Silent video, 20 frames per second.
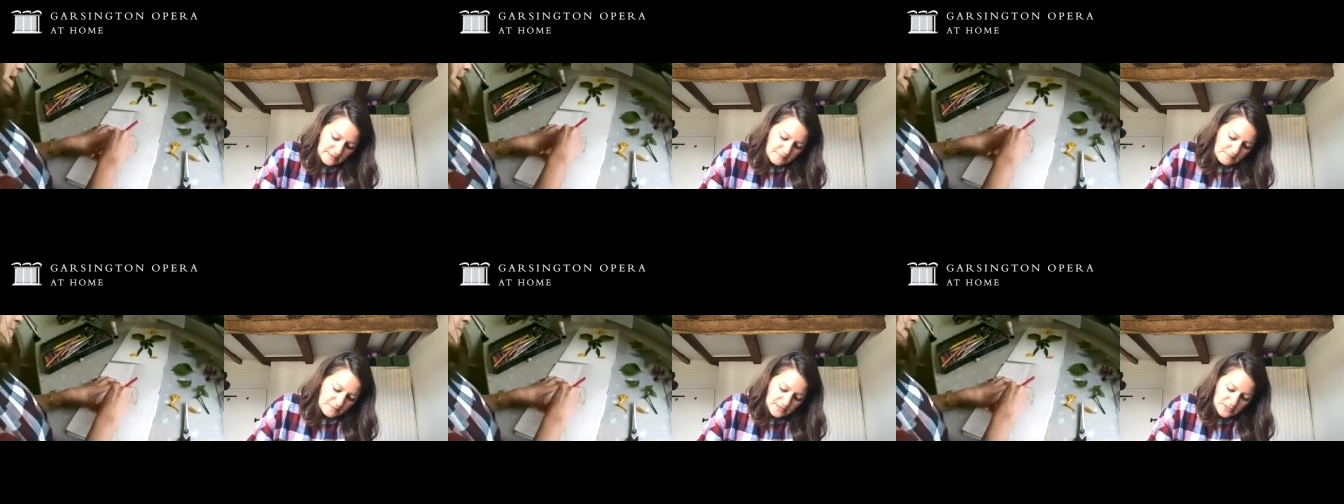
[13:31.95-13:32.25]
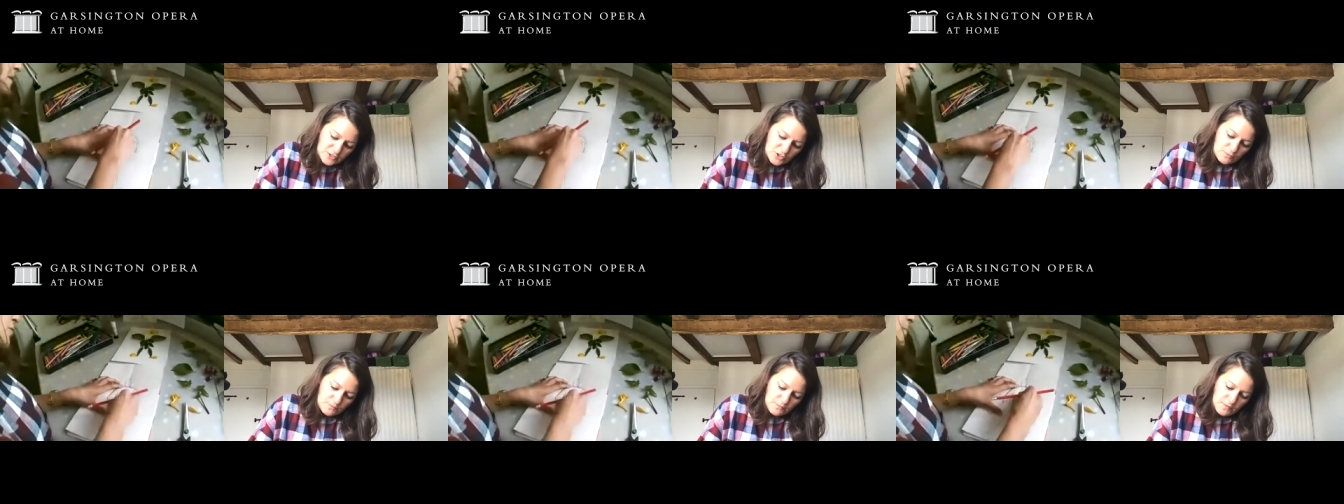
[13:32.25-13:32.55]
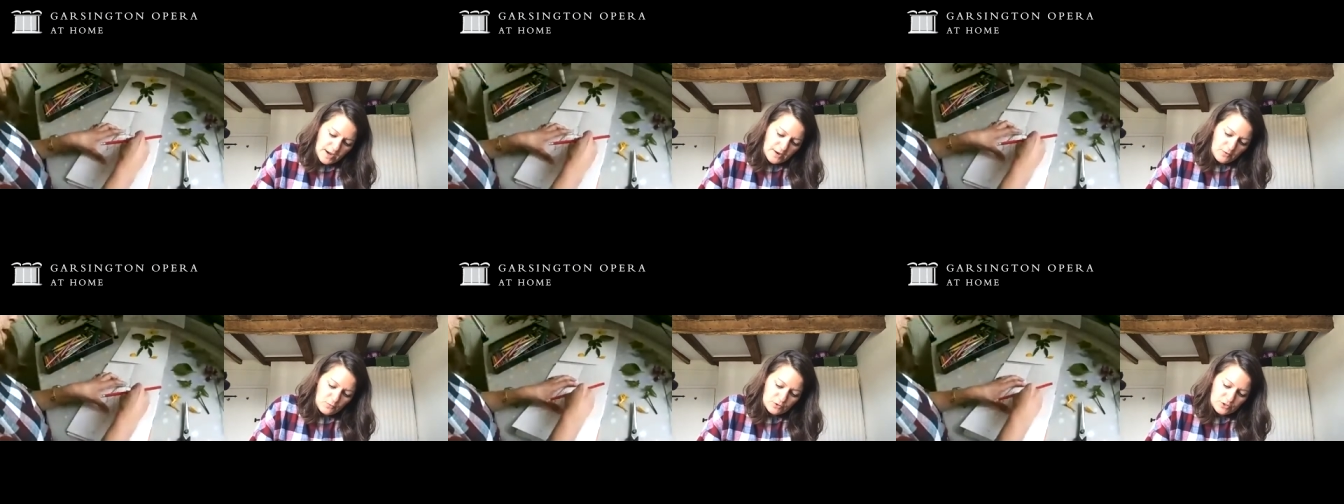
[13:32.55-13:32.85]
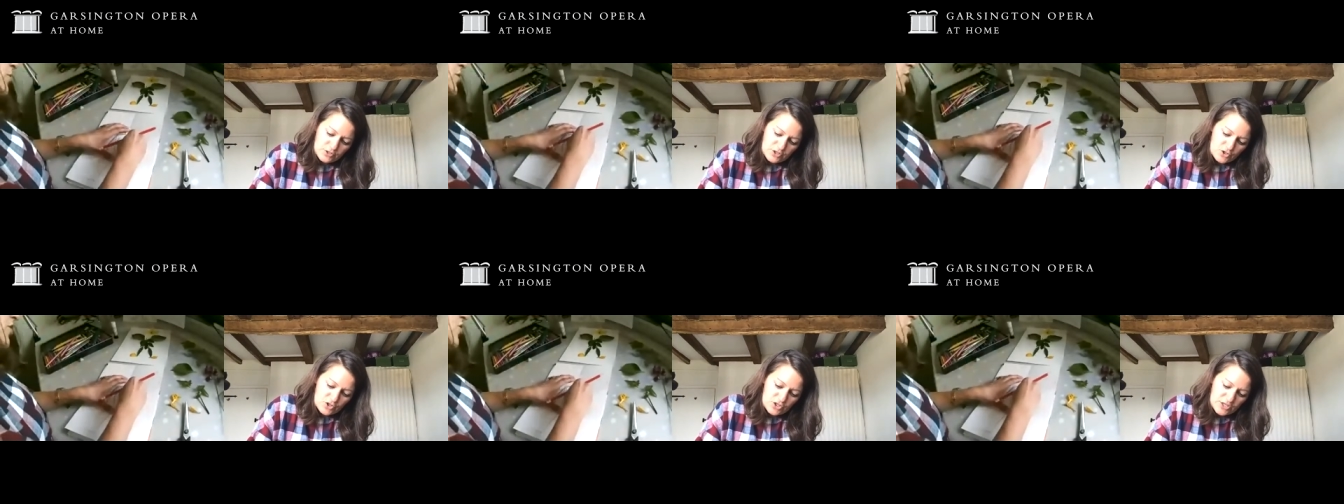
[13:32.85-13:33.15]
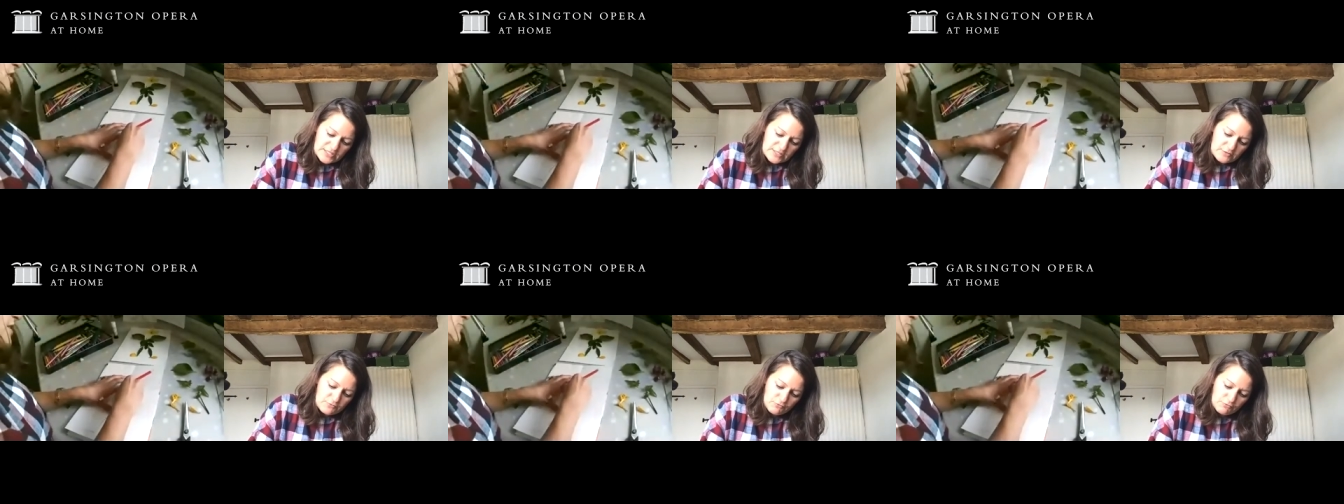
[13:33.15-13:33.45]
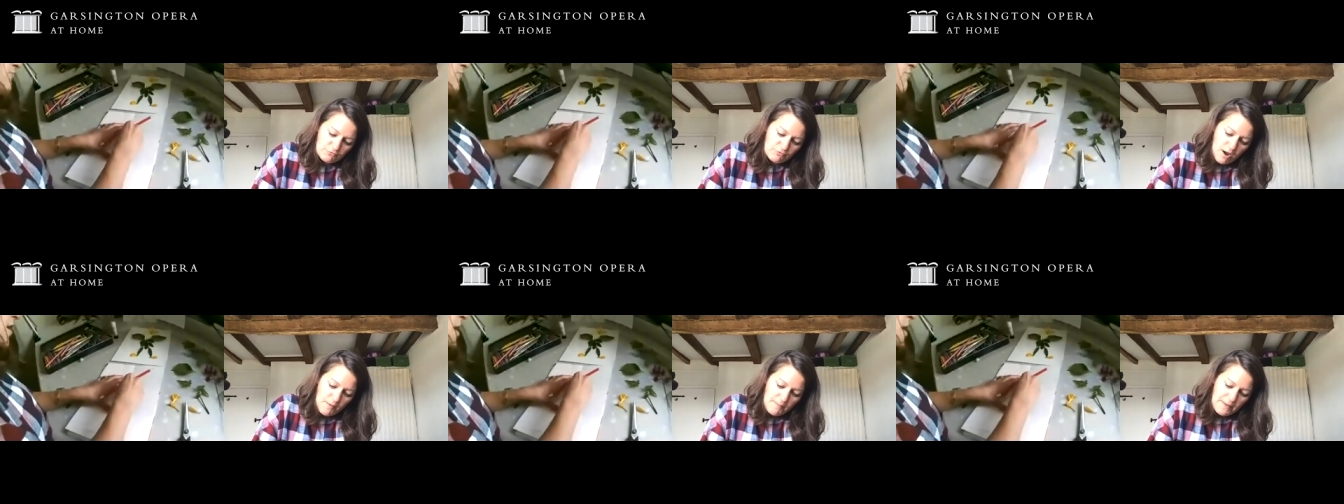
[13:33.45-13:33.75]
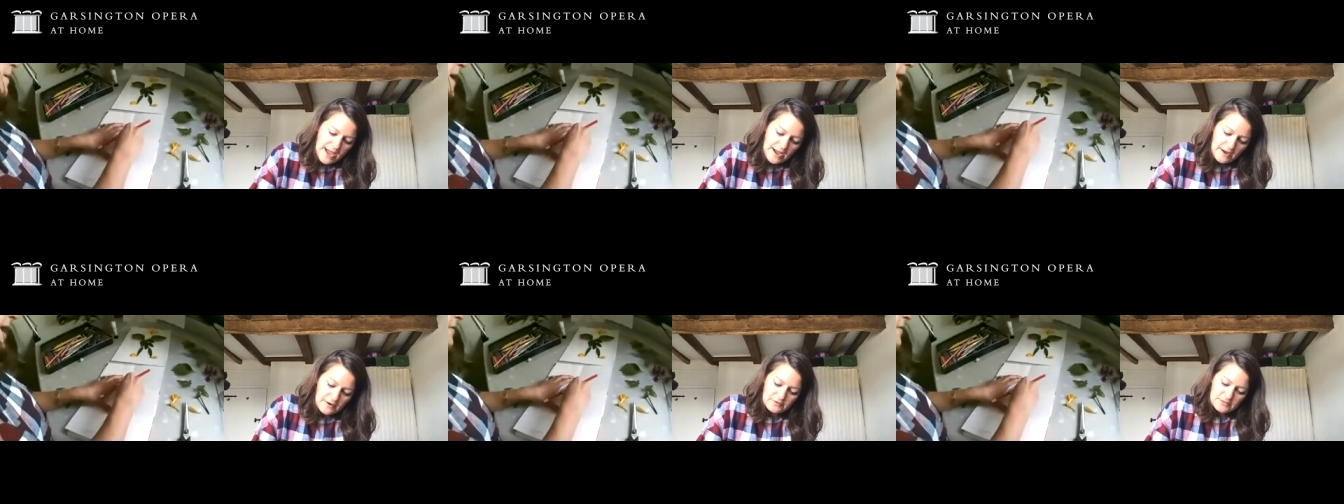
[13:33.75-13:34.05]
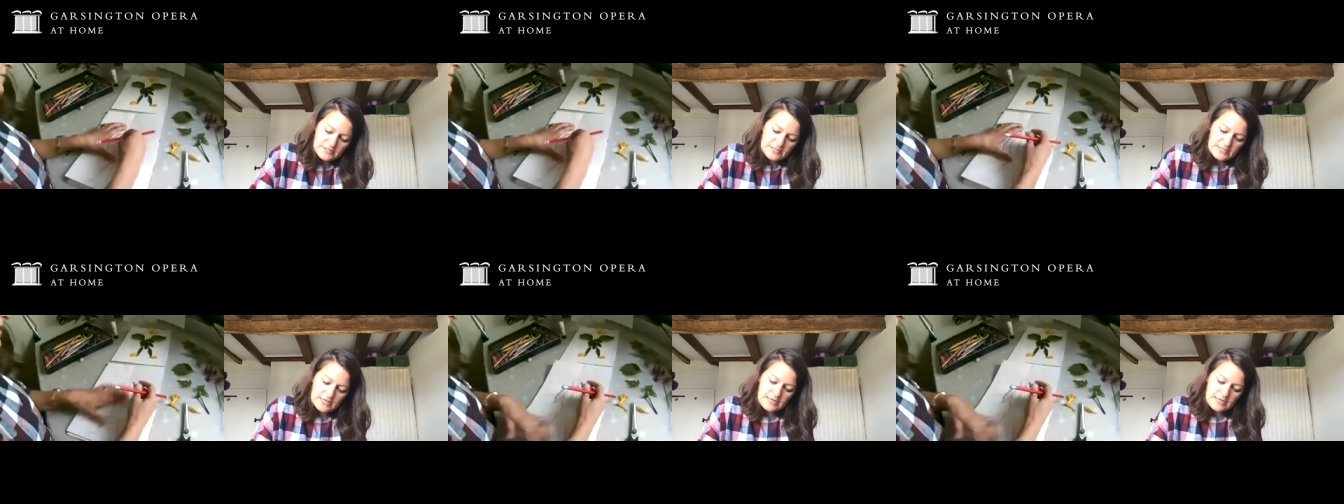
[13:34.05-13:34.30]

because you might want to just rub out